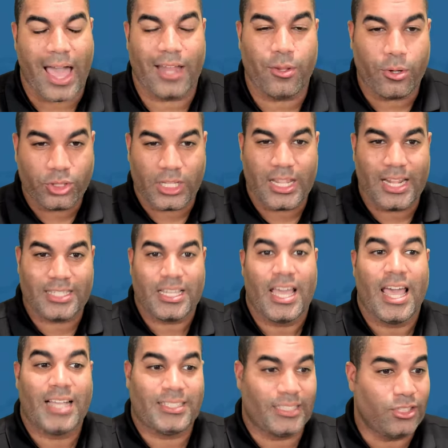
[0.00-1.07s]
that, you understand that it's
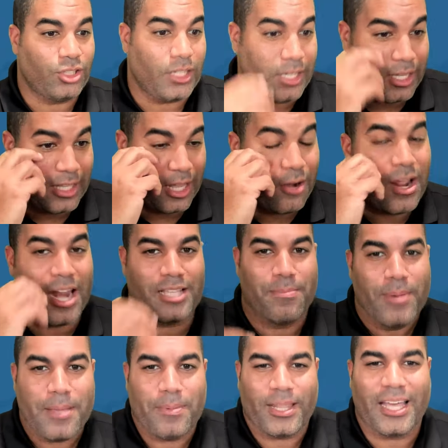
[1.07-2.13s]
essentially, the internet is
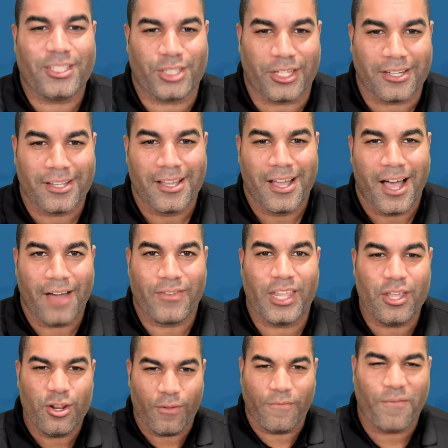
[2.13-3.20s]
manipulation of
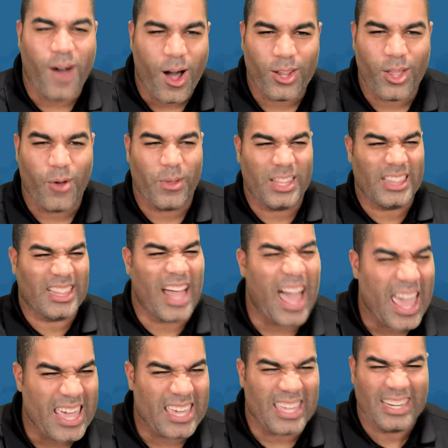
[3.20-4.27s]
getting you to follow and
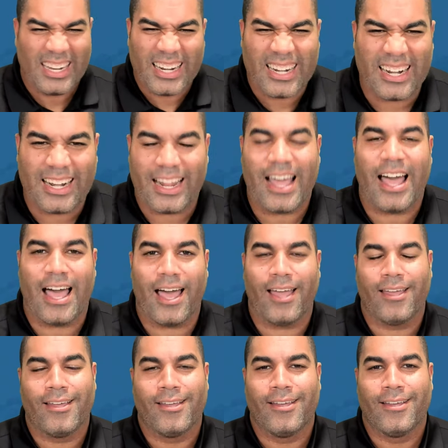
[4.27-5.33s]
like and
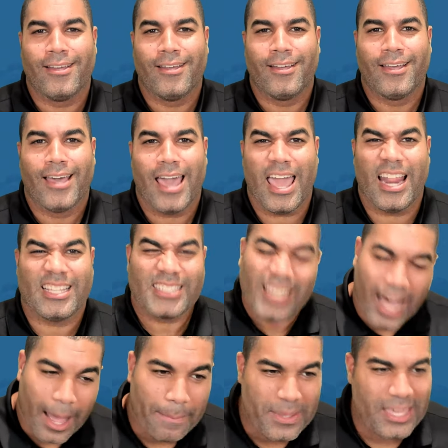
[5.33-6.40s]
da-da-da-da, and it's
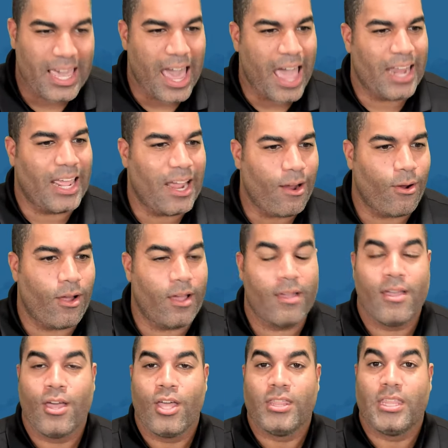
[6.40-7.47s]
copycat era,
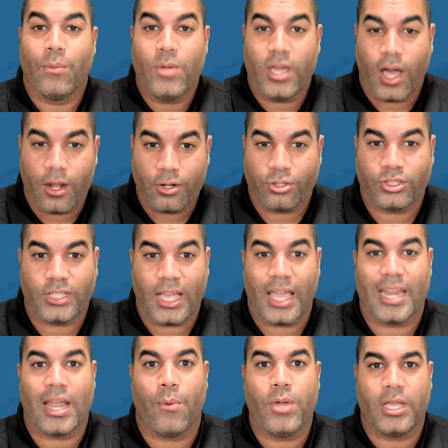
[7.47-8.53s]
then we
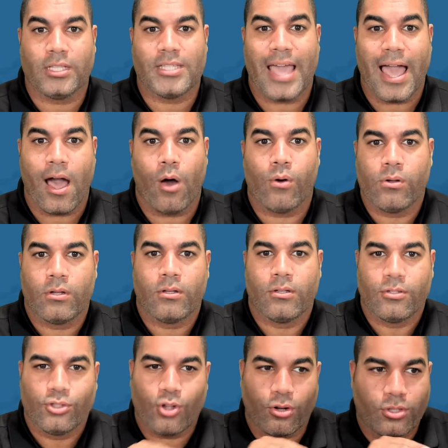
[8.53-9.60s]
understand that we can now
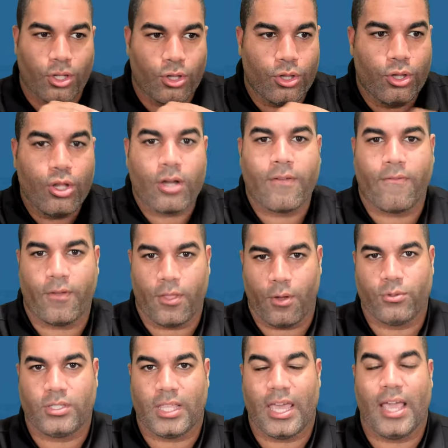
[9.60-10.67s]
start to look for
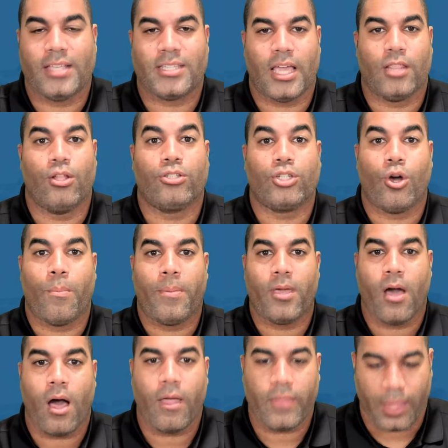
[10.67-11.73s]
those things and look to go
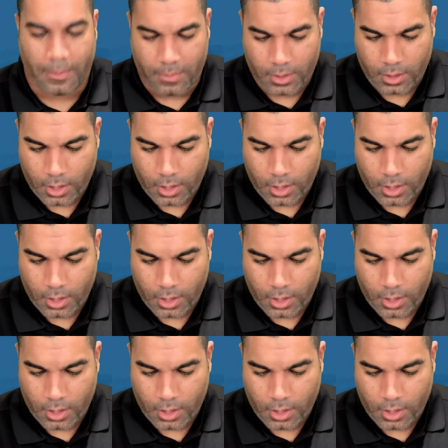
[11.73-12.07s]
beyond them.